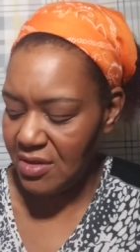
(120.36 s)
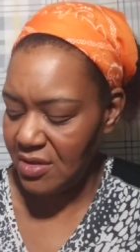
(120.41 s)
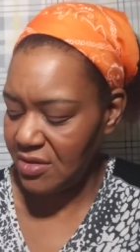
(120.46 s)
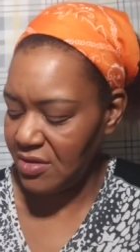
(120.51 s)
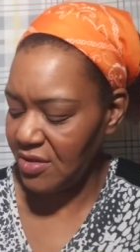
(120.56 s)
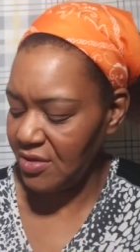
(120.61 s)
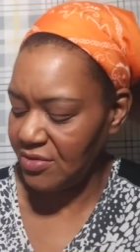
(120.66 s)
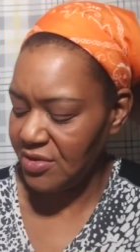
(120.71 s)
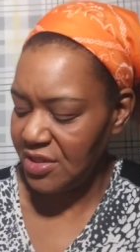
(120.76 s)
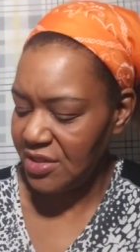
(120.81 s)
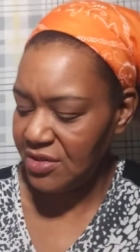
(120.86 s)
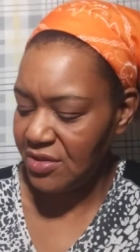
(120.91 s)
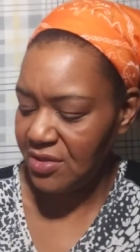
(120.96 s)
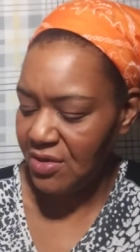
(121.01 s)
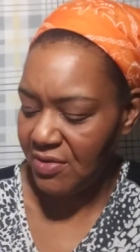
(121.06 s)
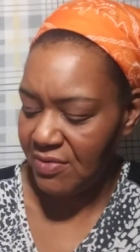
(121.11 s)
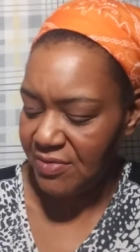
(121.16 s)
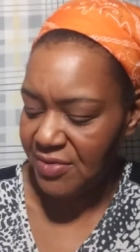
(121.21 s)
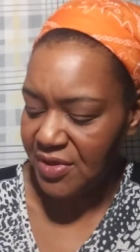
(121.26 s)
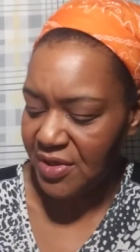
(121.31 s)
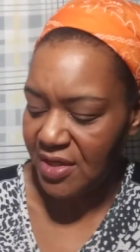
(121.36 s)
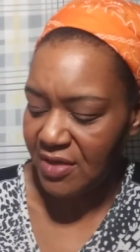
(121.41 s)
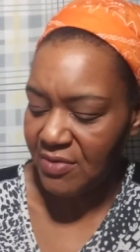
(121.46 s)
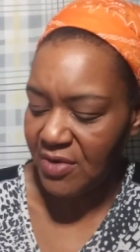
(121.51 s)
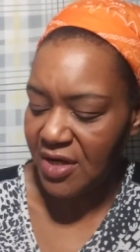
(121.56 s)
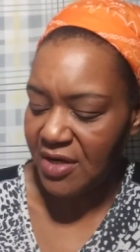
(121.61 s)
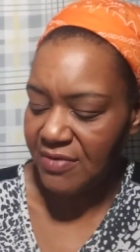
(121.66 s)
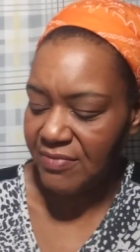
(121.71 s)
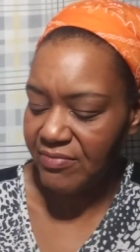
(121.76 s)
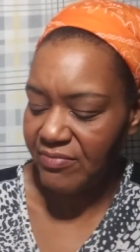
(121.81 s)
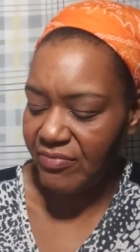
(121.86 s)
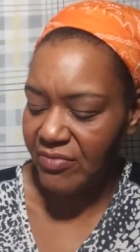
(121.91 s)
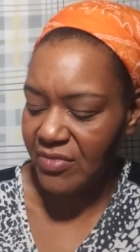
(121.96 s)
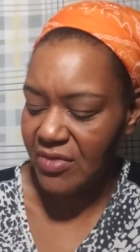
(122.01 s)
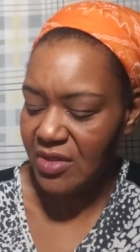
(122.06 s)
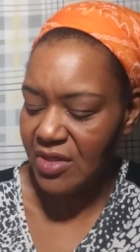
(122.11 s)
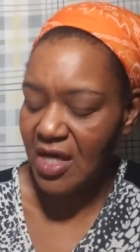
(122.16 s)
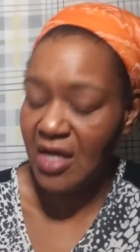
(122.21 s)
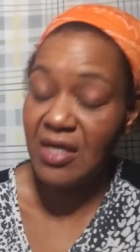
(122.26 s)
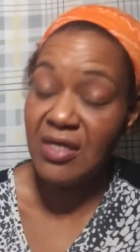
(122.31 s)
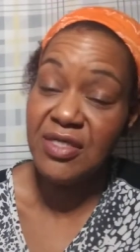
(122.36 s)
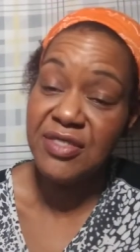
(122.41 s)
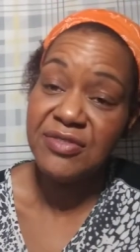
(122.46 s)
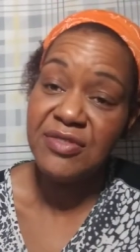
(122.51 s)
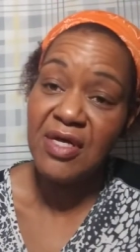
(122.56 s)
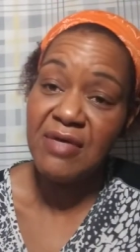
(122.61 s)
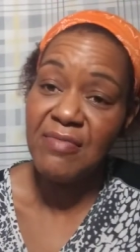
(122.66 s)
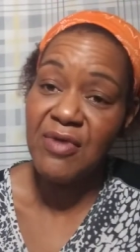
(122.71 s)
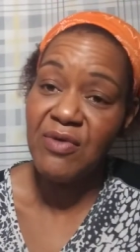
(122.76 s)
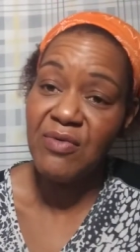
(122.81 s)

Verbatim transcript: you don't need to know everything, right? Not at least not my